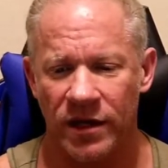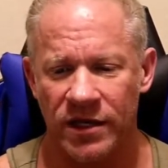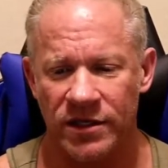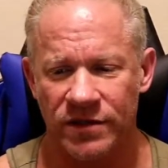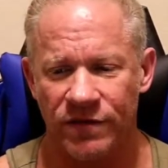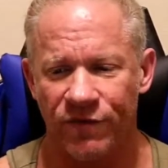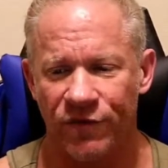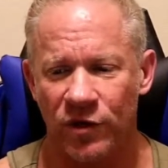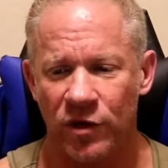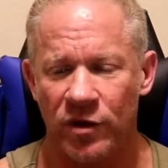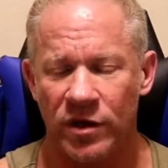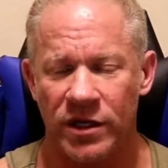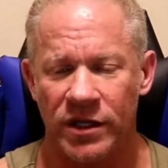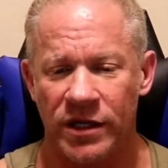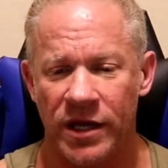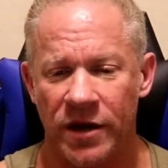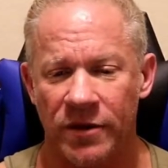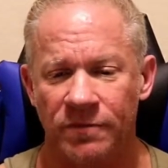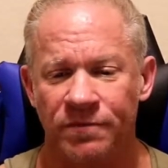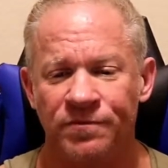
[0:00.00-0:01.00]
some fluid in
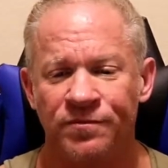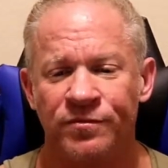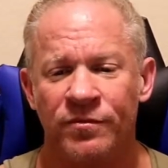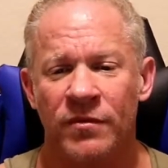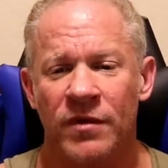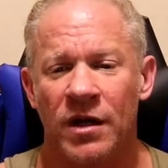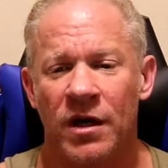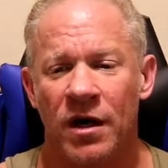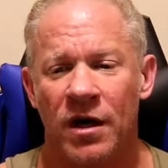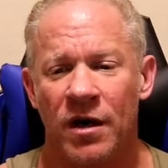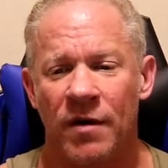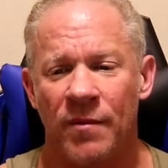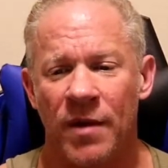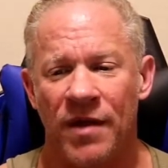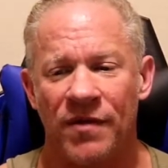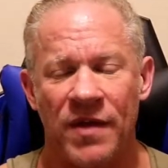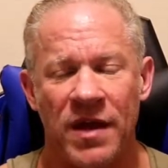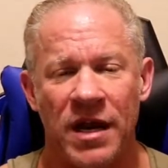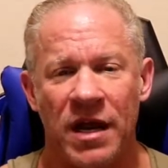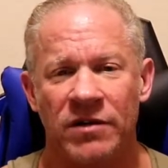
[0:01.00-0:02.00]
there,
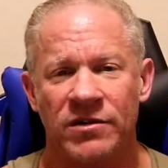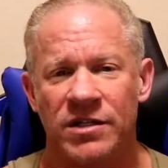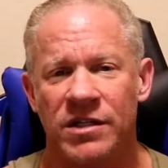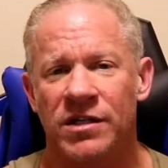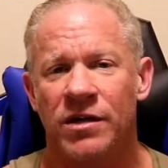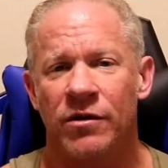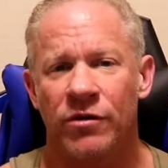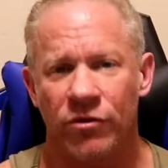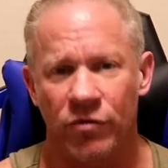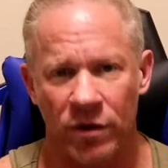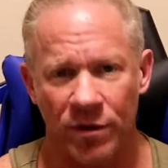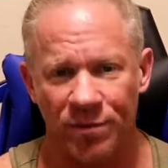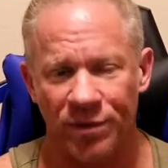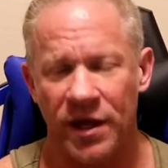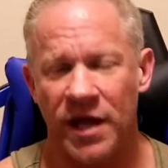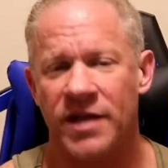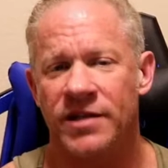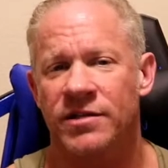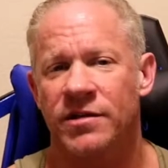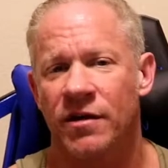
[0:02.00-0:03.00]
and then I'll sit there in 3
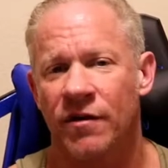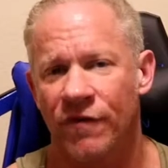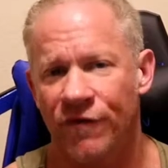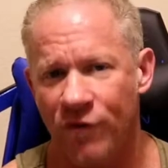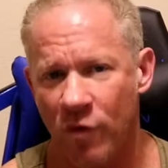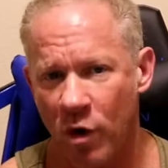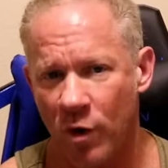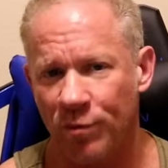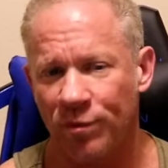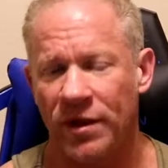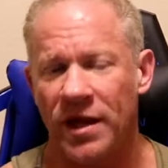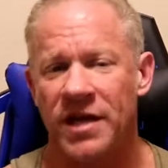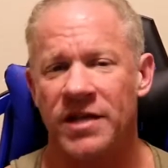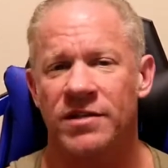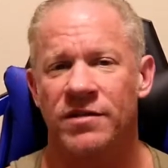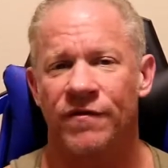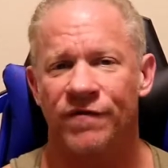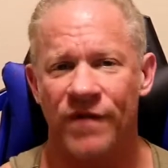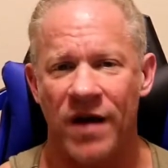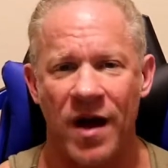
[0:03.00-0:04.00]
plates, 4
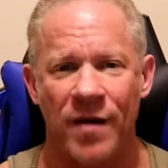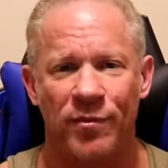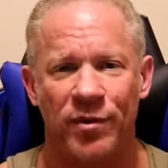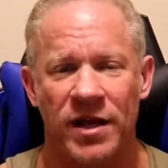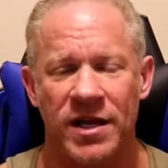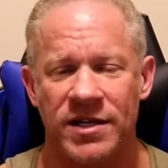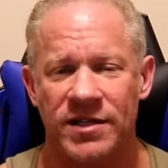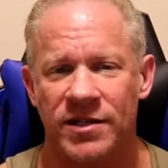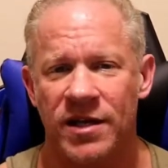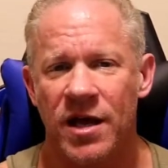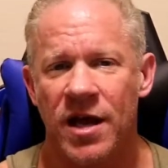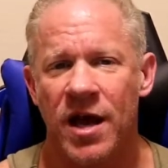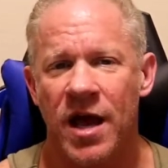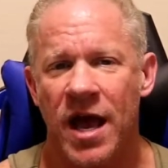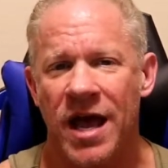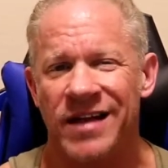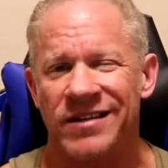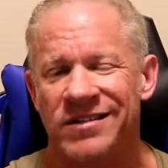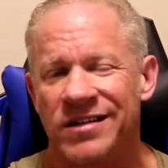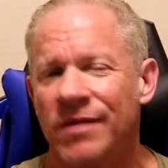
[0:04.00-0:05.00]
plates, 5 plates,
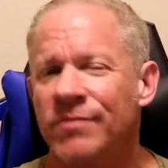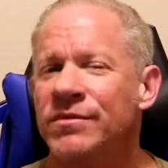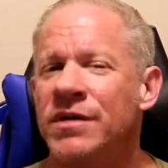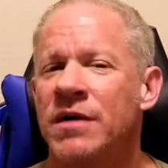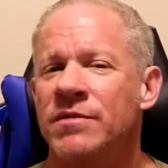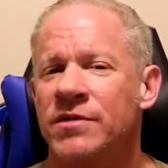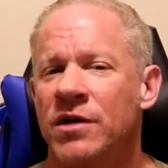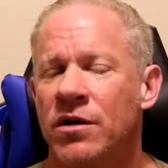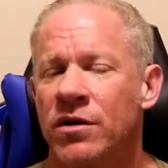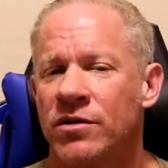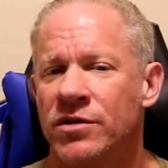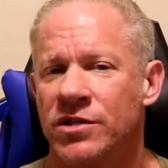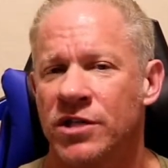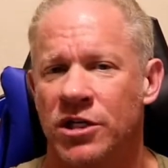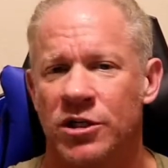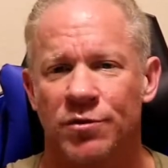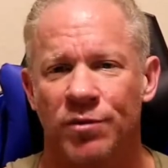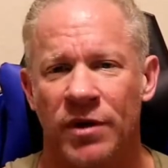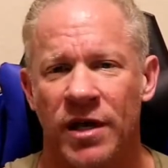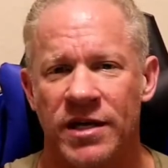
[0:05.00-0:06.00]
and sometimes I'll go
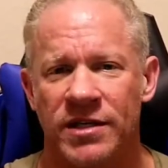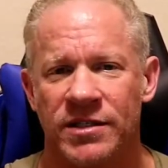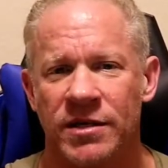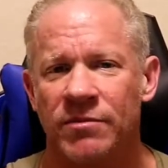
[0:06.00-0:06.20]
6 plates.